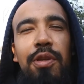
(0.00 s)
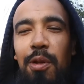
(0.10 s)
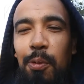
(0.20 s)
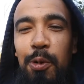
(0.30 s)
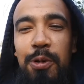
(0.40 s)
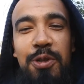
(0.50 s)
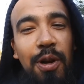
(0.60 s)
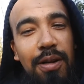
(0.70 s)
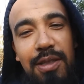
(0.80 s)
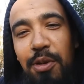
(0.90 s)
rooster,
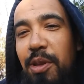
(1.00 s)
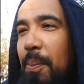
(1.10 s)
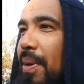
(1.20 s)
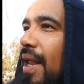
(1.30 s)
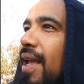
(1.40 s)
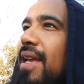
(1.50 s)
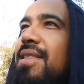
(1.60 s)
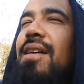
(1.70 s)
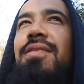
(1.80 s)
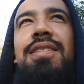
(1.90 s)
I was hearing the planes,
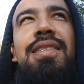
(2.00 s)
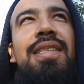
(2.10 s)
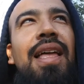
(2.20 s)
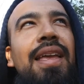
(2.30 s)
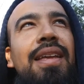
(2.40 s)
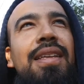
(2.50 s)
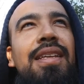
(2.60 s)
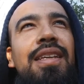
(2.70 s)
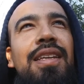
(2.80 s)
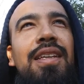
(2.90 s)
I was just like
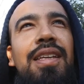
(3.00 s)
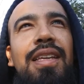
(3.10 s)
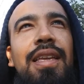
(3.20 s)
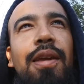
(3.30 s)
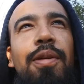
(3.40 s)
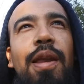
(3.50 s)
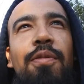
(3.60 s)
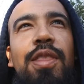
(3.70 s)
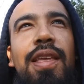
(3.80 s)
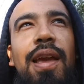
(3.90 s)
hearing
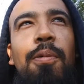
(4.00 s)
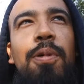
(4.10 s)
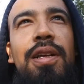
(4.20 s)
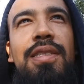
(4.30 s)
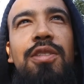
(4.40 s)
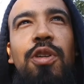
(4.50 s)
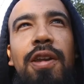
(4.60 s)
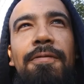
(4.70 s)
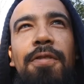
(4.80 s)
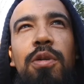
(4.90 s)
everything at once and trying
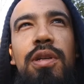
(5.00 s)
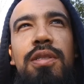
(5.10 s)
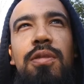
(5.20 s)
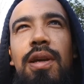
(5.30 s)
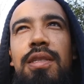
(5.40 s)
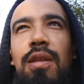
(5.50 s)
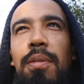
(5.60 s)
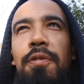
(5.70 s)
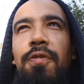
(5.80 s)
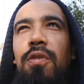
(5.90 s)
to focus. Okay, so let
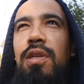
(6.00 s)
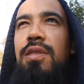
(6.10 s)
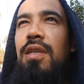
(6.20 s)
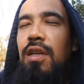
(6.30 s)
me focus.